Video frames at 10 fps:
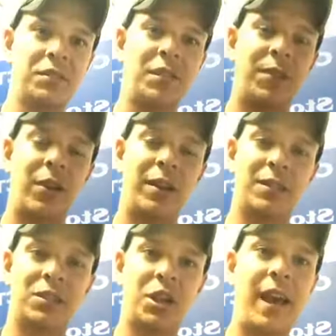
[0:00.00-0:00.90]
so if you like
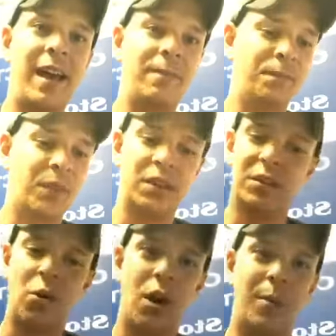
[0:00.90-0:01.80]
to chat,
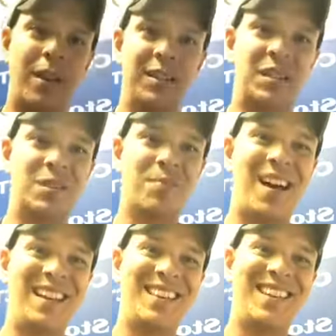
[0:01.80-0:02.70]
no obligations to
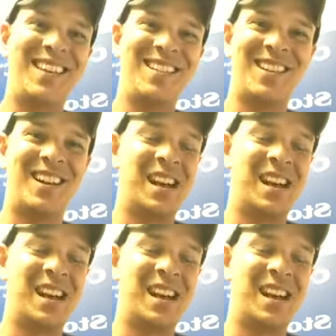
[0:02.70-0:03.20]
buy anything.